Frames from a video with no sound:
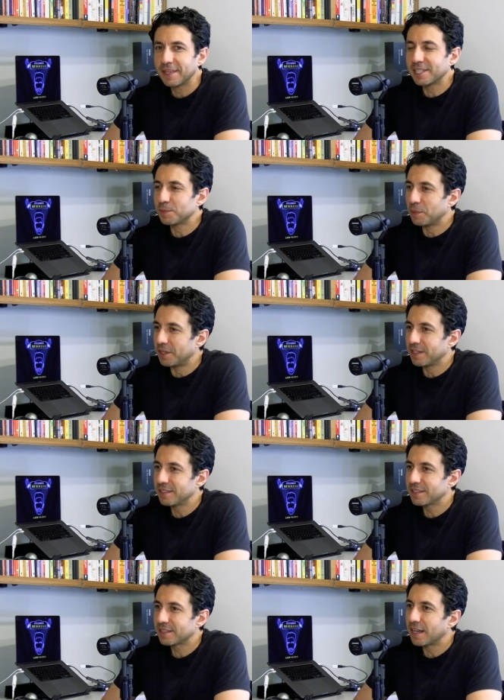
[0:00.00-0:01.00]

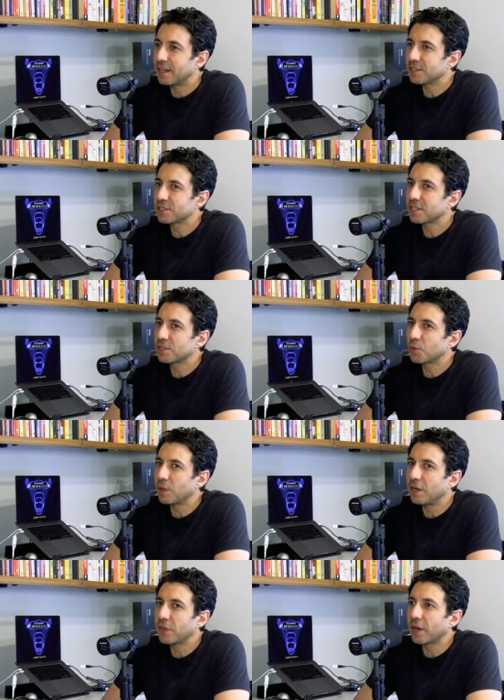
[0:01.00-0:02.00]
experience and just such a
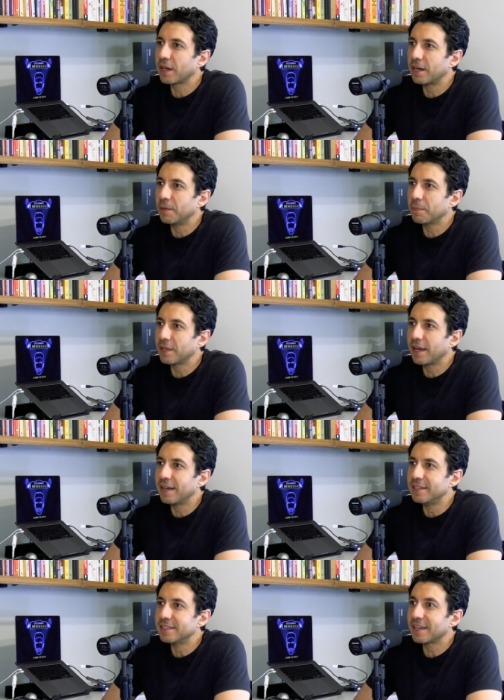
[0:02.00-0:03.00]
well thought out
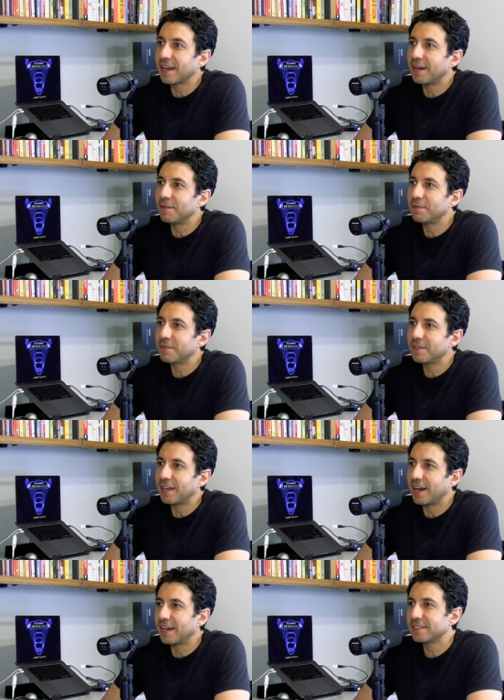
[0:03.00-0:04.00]
plan to have
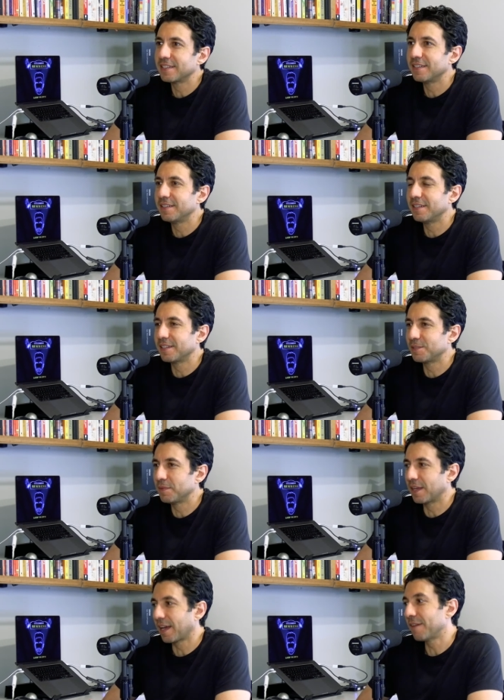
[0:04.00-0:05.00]
that
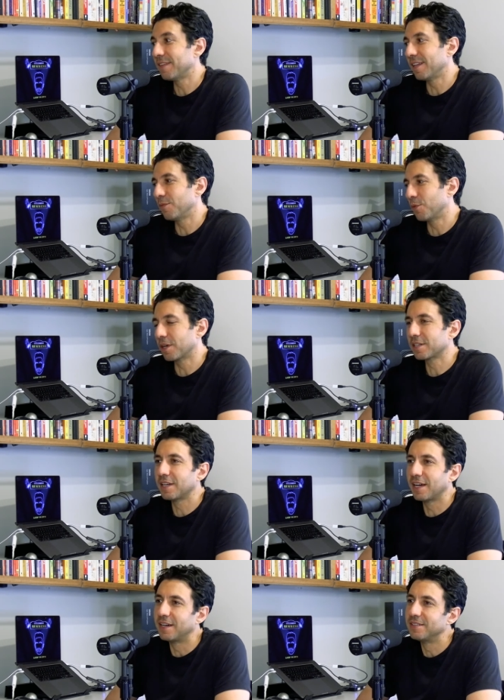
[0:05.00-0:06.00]
have that worked
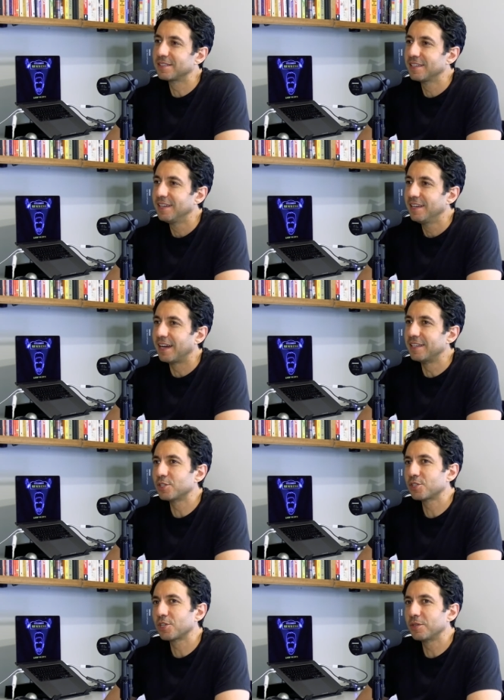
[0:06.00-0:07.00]
out. And it
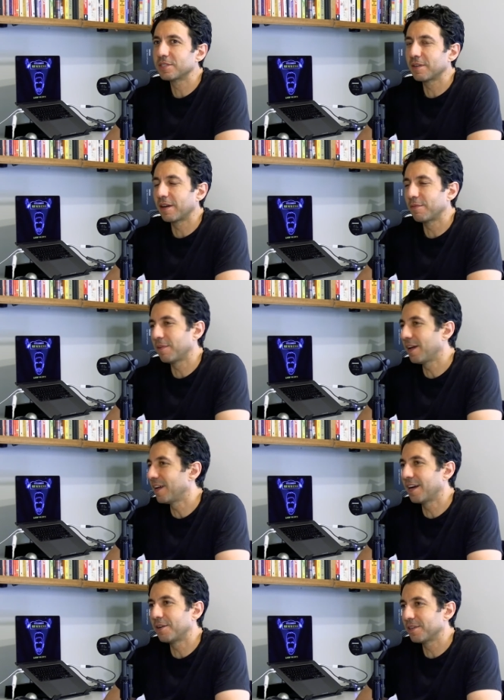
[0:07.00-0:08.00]
just shows
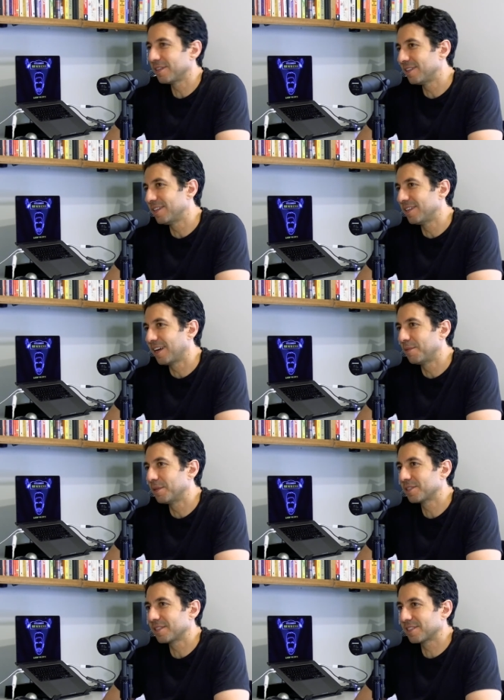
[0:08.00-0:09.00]
how
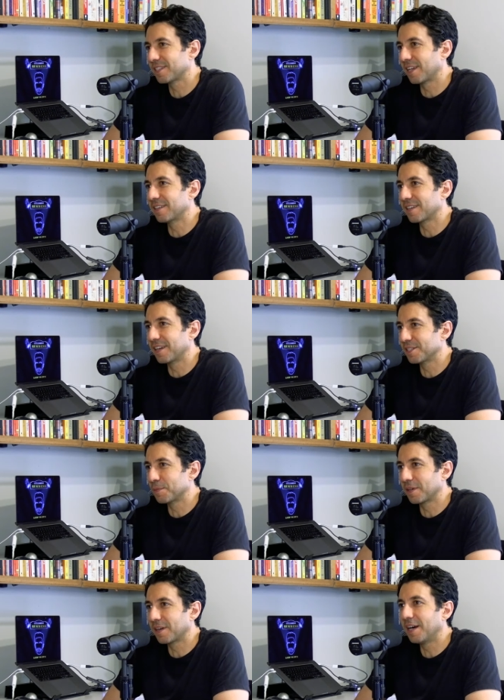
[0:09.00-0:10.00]
much the Cellar cares
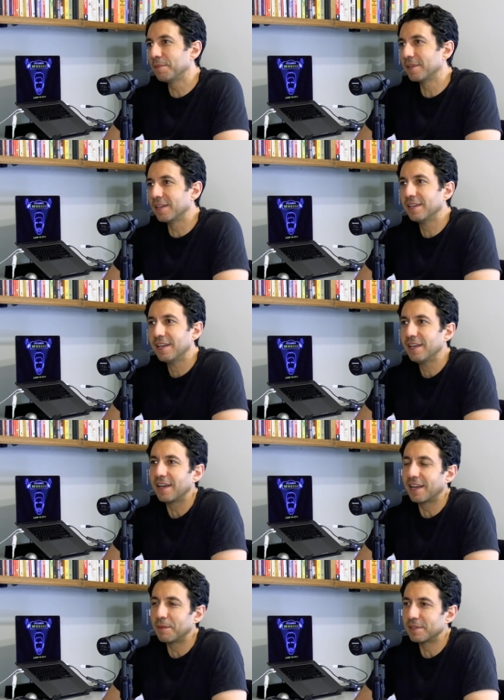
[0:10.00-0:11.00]
about comedy
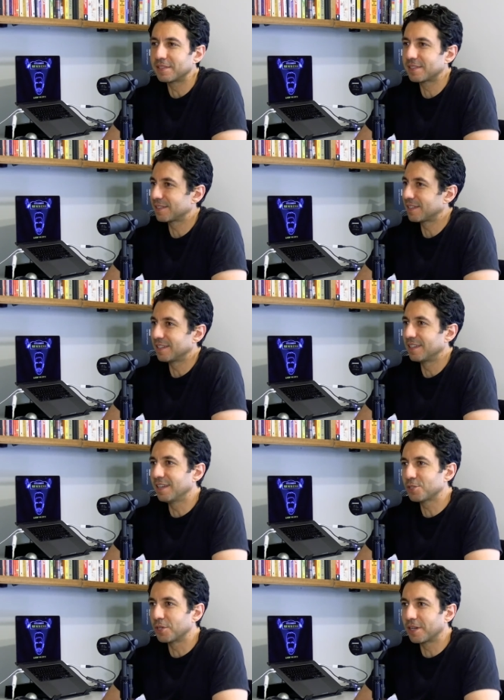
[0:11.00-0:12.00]
and how much the
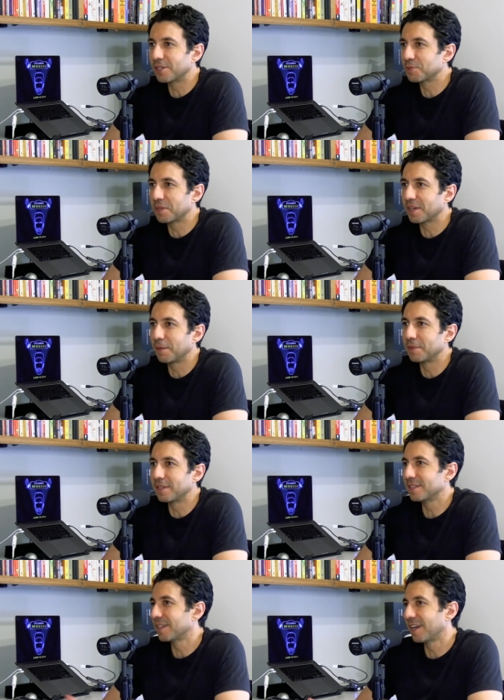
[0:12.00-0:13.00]
Tonight Show cares about
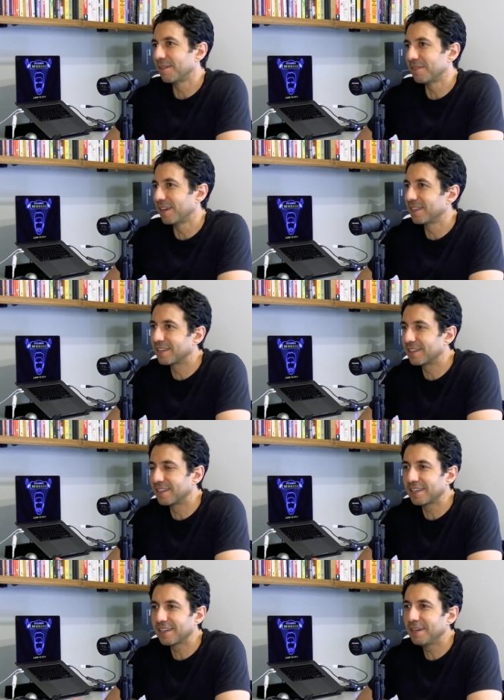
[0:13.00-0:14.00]
comedy, to have that little
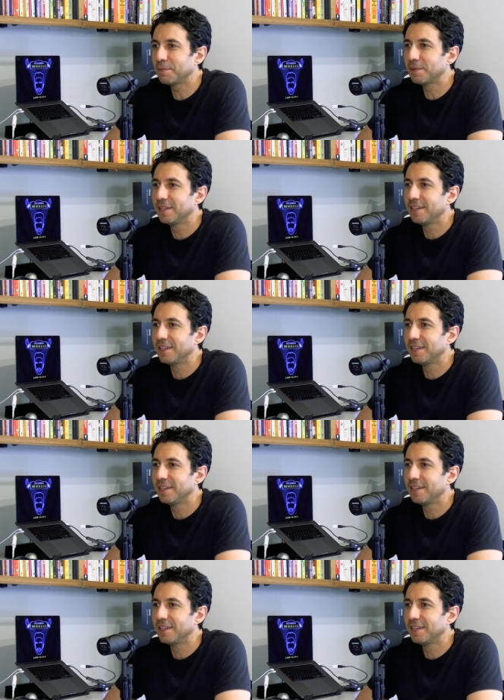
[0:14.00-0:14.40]
link up